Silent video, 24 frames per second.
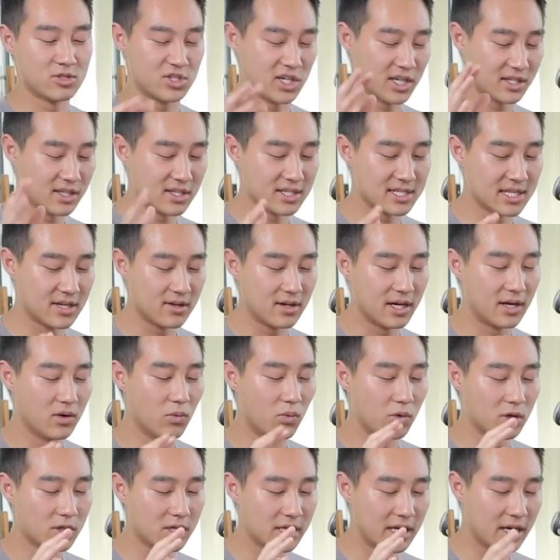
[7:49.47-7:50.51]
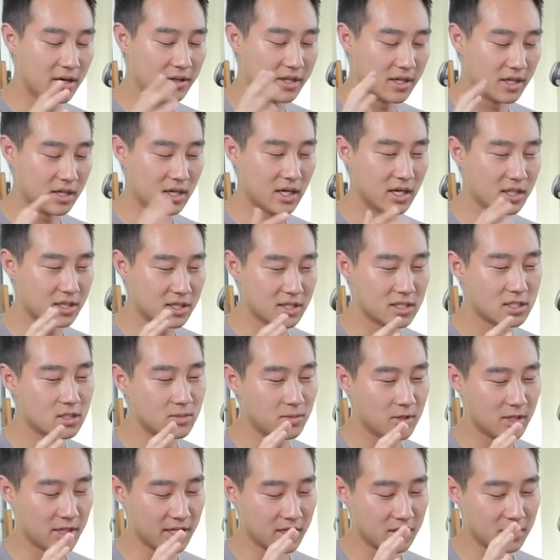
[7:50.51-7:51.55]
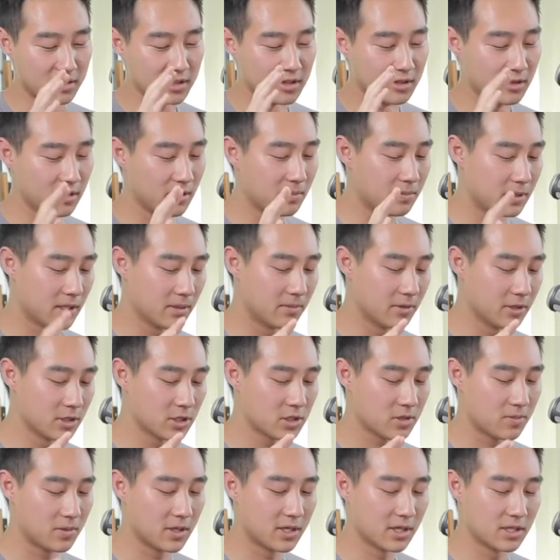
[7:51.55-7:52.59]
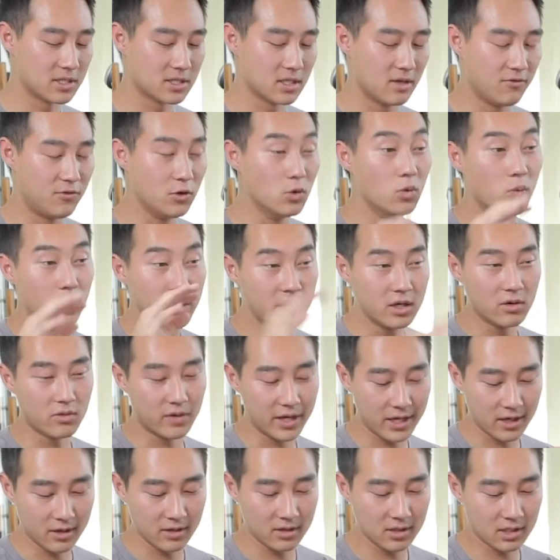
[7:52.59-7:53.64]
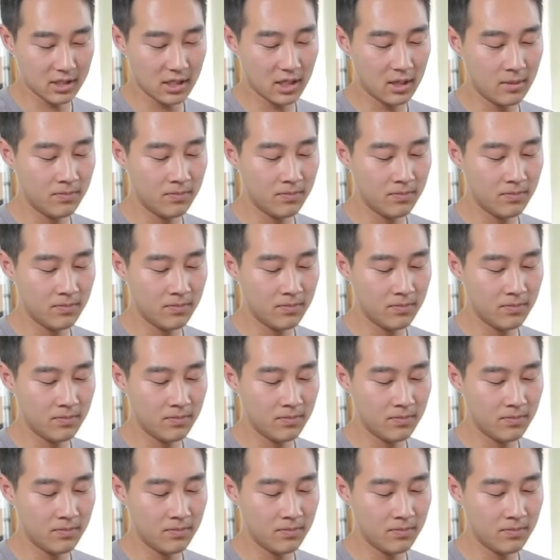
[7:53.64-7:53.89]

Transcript: check this out. I wonder how they got this to be like legally published because if you win a round,